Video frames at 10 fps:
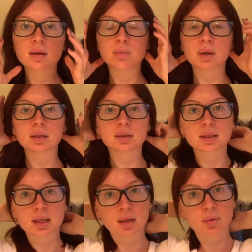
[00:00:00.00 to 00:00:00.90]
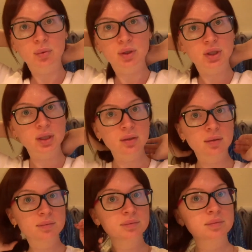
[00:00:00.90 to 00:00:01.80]
But it's the second
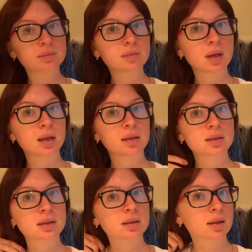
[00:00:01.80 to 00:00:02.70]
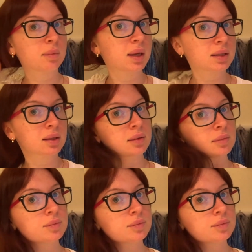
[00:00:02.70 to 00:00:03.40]
washing and it's still amazing.